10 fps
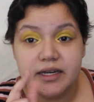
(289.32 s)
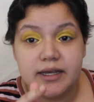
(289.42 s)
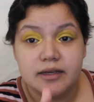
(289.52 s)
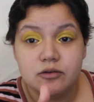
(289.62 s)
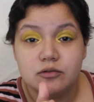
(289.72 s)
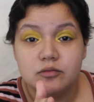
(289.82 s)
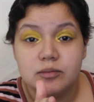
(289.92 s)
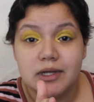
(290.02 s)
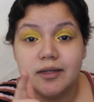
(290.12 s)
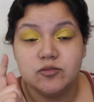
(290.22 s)
Now
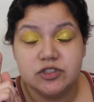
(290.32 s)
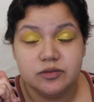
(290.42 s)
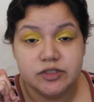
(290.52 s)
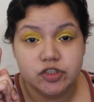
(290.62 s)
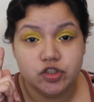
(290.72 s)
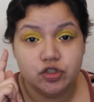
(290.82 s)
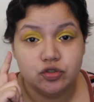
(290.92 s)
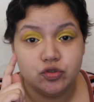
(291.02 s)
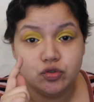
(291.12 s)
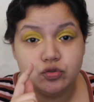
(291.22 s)
I'm going
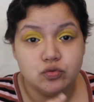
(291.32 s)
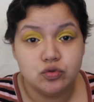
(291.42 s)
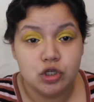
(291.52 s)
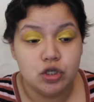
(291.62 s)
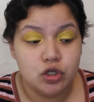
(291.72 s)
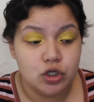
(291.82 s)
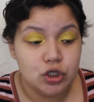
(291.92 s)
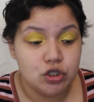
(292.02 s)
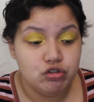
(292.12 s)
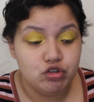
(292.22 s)
to
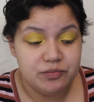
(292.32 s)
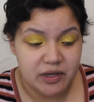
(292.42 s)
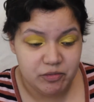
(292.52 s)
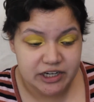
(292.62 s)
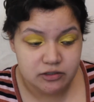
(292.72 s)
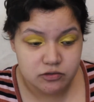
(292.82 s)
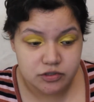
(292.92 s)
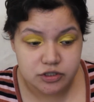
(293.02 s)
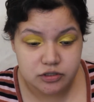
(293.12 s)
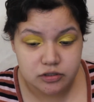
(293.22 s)
do my
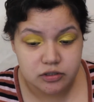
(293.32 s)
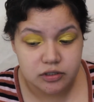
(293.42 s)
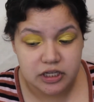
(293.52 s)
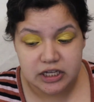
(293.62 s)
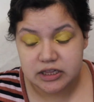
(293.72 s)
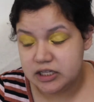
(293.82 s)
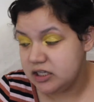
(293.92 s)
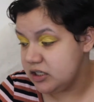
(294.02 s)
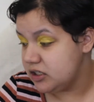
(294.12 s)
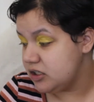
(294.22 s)
brows and
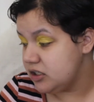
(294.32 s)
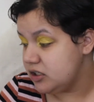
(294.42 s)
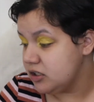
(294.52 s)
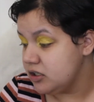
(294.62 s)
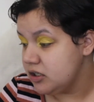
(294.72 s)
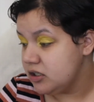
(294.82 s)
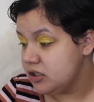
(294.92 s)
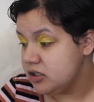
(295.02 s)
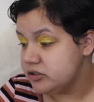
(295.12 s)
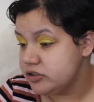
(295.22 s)
then
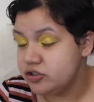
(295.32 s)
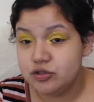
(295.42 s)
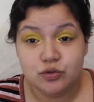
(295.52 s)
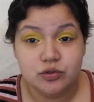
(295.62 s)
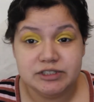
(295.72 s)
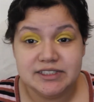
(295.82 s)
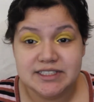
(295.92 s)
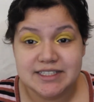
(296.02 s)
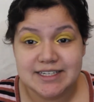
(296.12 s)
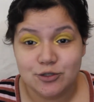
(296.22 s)
do
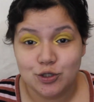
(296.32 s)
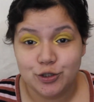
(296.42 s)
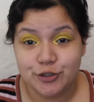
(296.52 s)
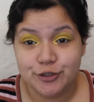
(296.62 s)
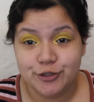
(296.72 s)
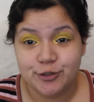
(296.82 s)
concealer.